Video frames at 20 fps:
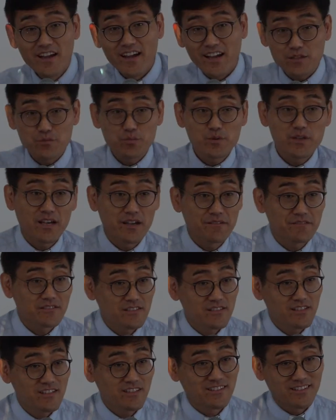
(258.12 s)
as we have
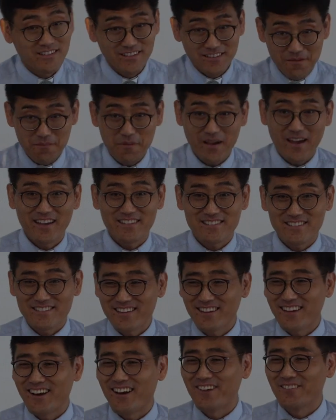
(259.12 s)
seen in the
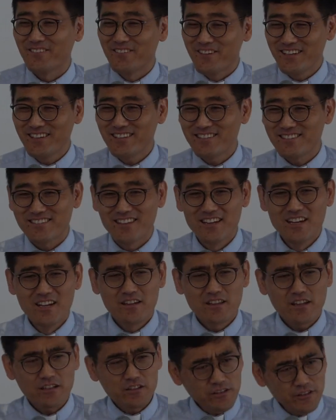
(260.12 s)
past weeks,
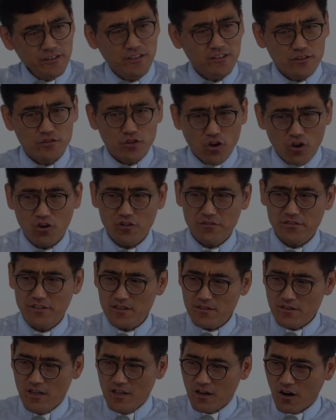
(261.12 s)
that clearly taught
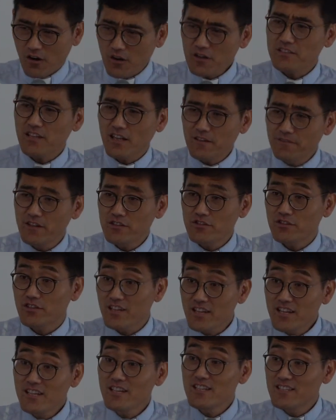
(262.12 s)
that our salvation
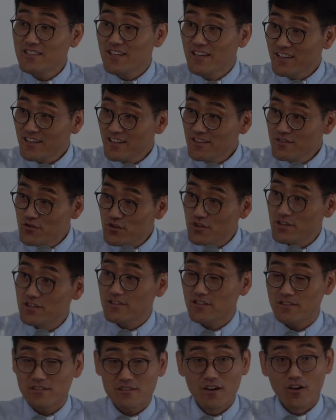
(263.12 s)
is in
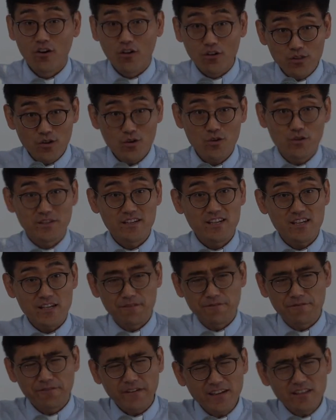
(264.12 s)
Jesus alone,
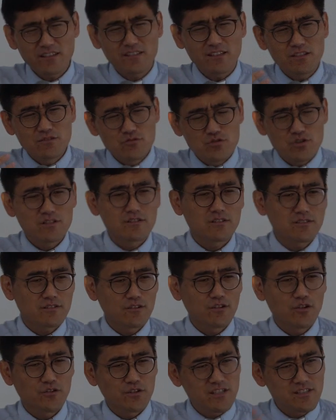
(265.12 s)
faith in Jesus
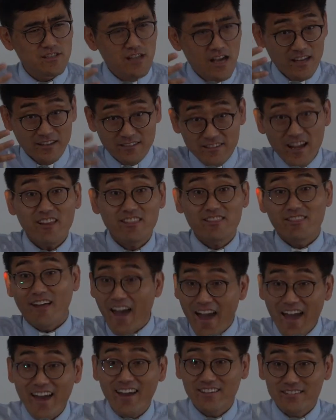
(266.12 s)
alone, his death
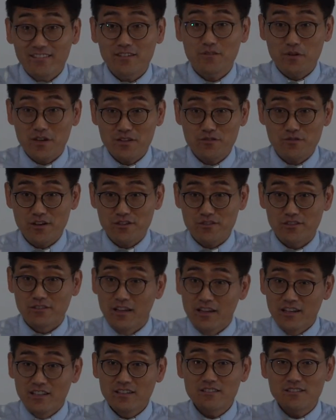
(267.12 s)
and
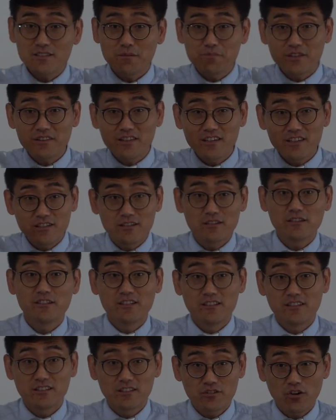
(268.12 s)
resurrection. It's something that he
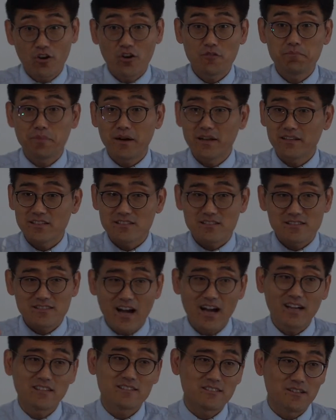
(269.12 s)
clearly taught, but it's
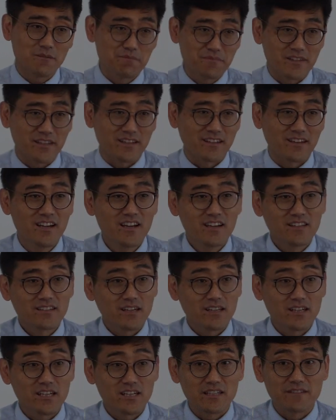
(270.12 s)
not something
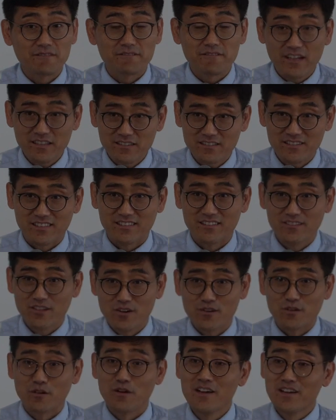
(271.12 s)
that he invented.
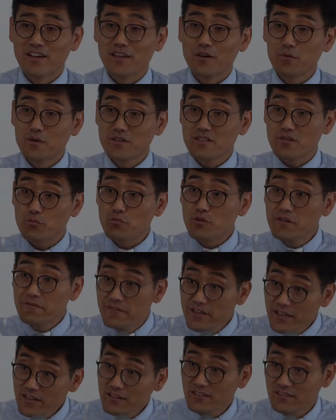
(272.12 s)
No, it was
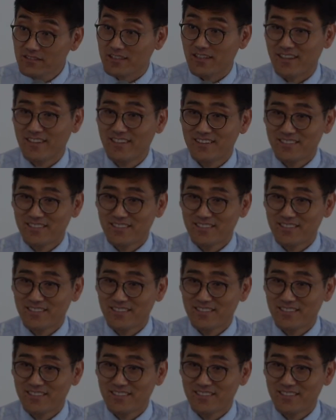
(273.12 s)
revealed